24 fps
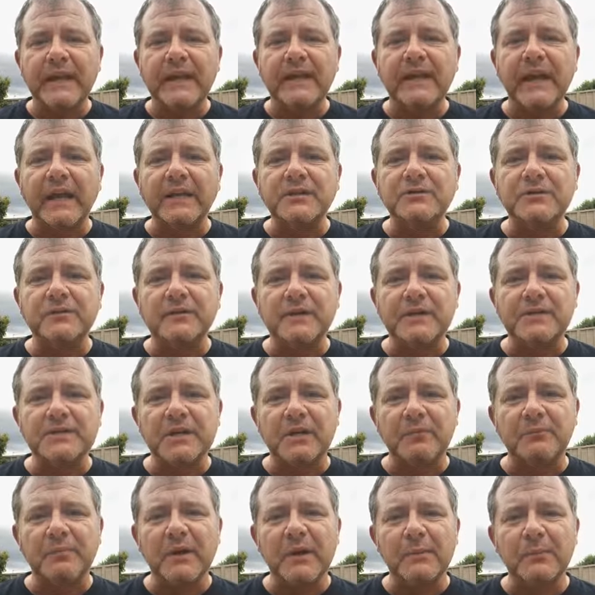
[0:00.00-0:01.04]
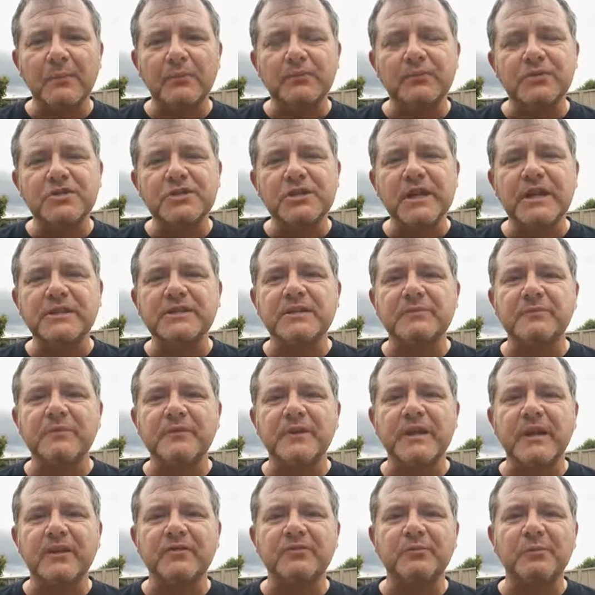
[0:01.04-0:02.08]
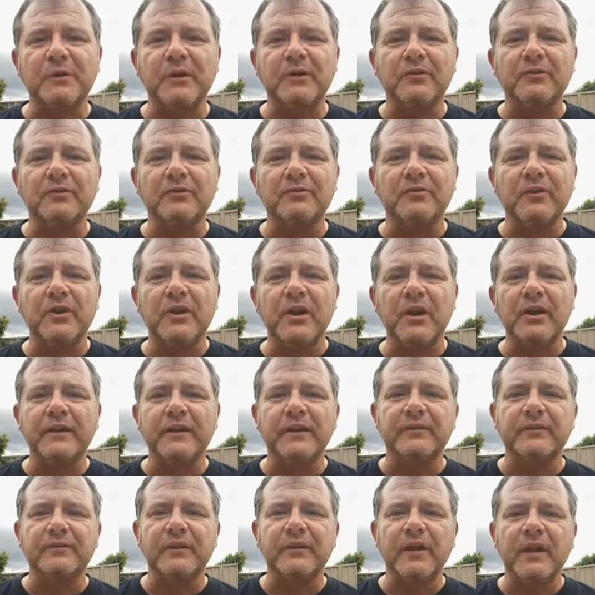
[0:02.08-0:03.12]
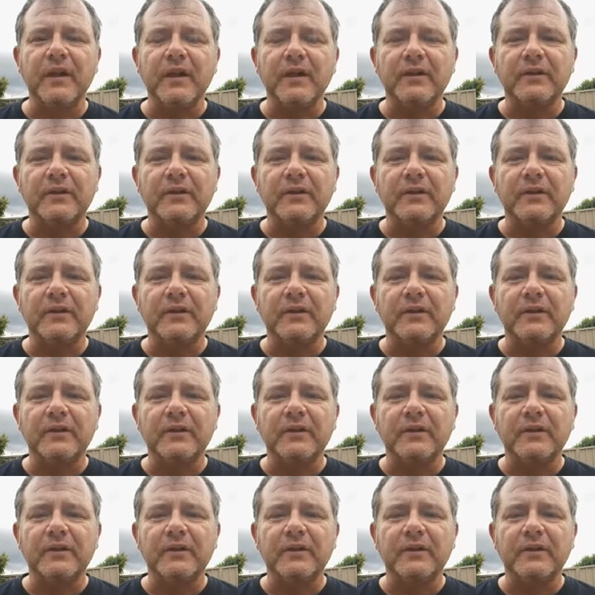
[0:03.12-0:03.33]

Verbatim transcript: engage with these young people and to share some of the experiences and learnings